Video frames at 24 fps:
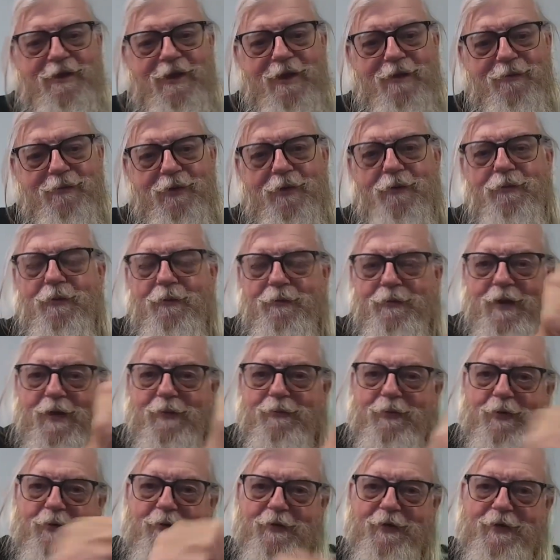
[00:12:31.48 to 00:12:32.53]
tape, aluminum
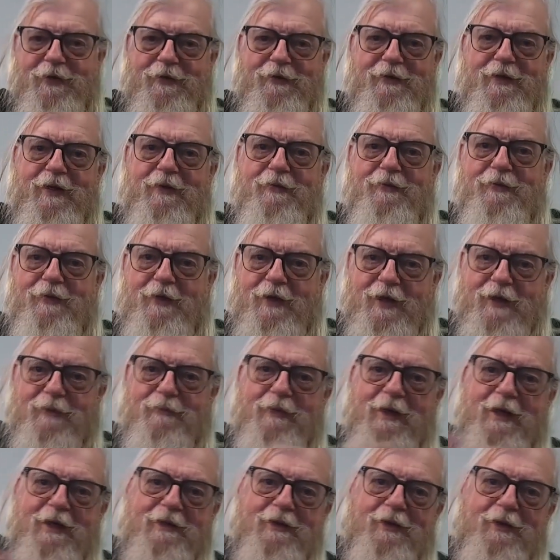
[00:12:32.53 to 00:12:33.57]
tape all the aircraft, fly it
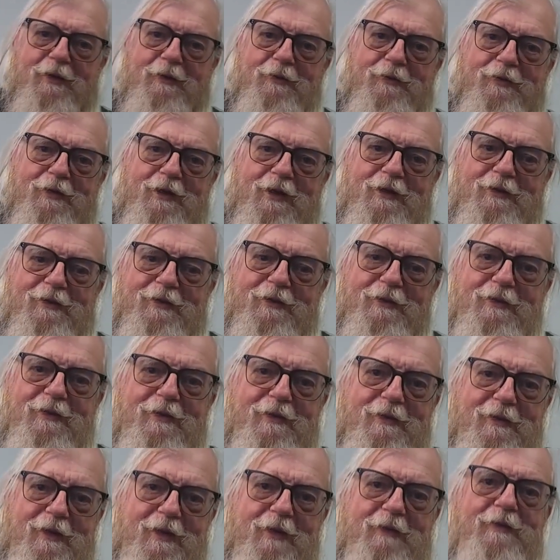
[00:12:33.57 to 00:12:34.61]
back to home station
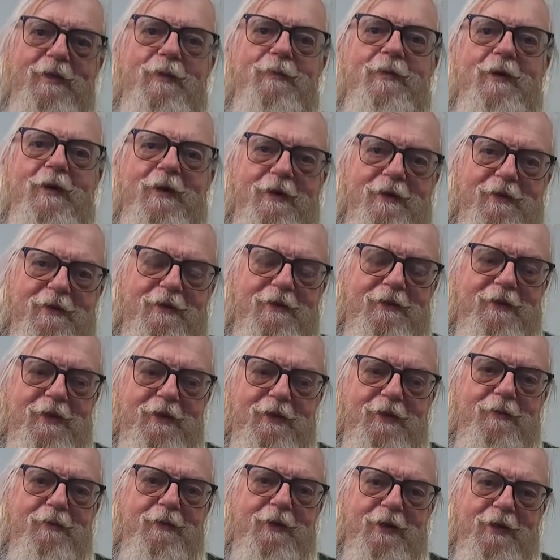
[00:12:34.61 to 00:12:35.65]
and repair it there, then
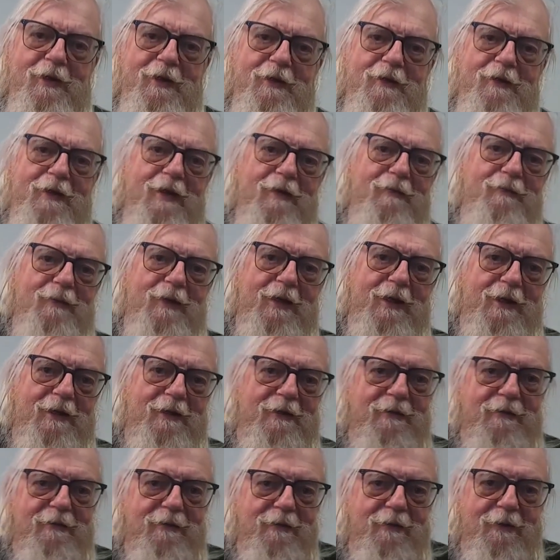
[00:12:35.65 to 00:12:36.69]
bring the aircraft
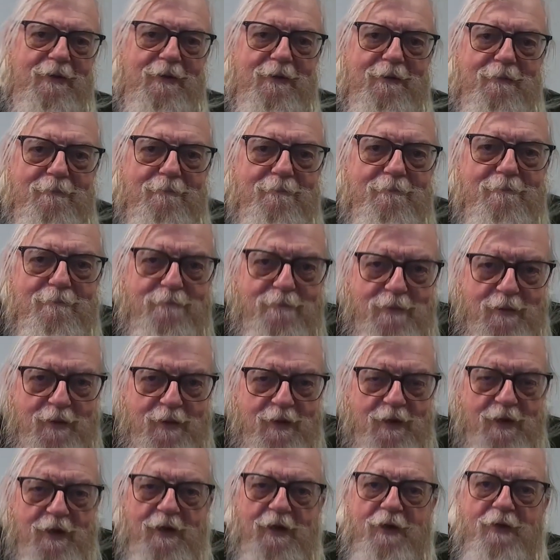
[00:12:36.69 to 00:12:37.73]
back.
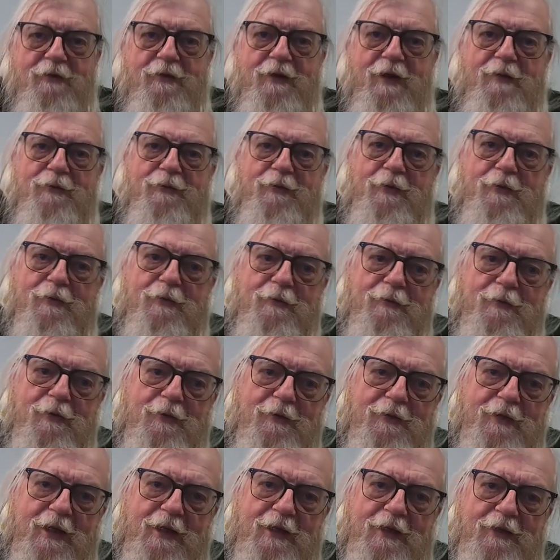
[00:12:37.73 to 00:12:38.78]
Aircraft ro-
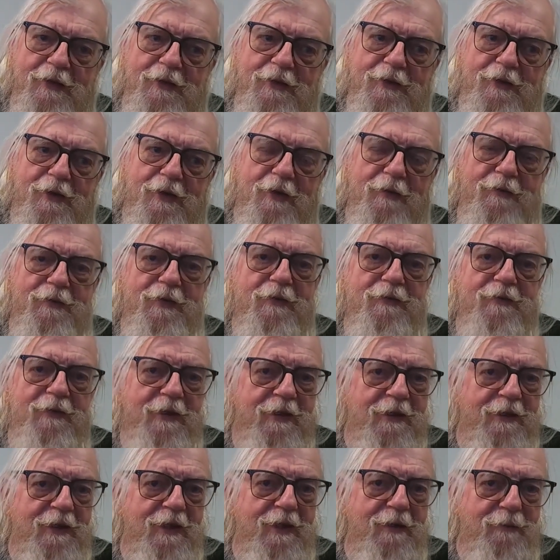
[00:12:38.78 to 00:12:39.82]
rotated just on a
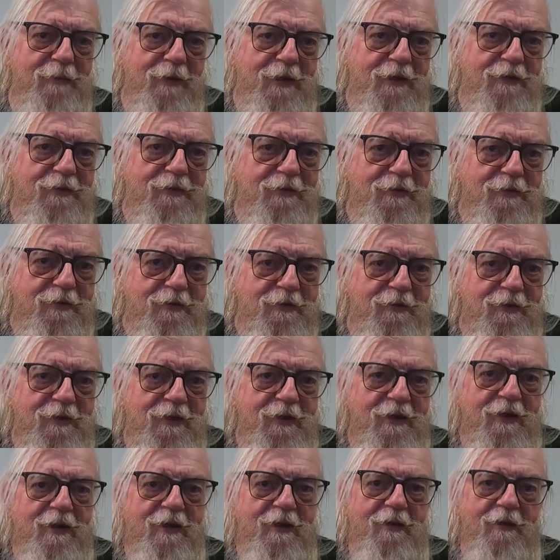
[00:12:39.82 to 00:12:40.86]
fifteen day basis.
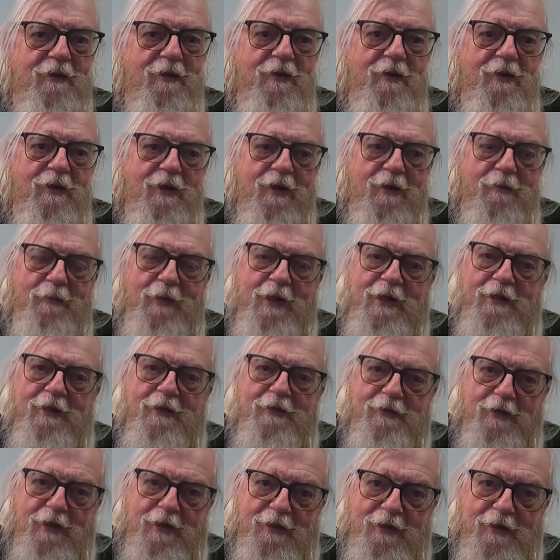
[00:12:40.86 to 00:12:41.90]
And
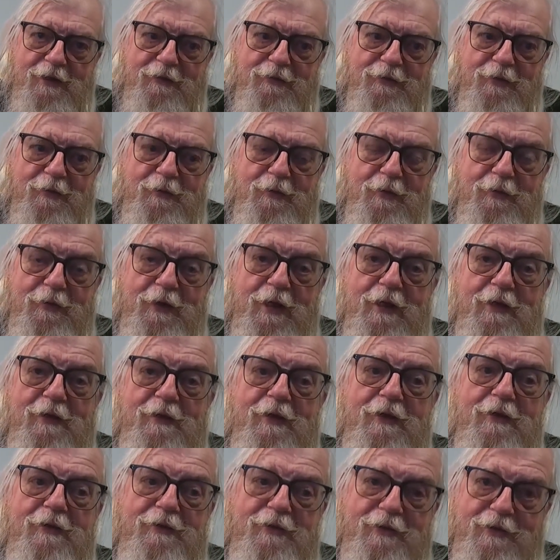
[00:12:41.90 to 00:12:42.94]
maintenance like us, we rotated
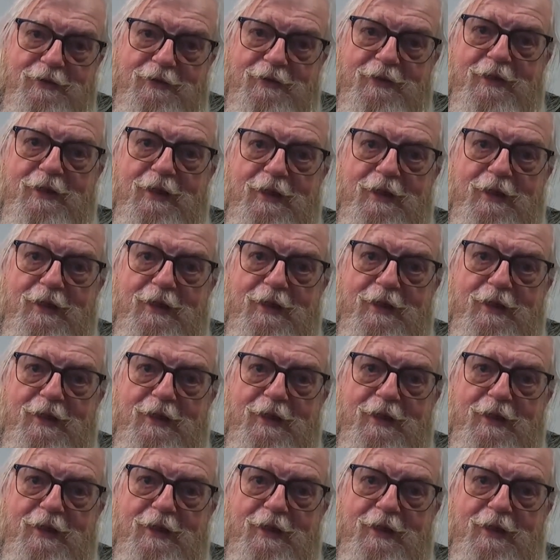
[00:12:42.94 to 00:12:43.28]
on a sixty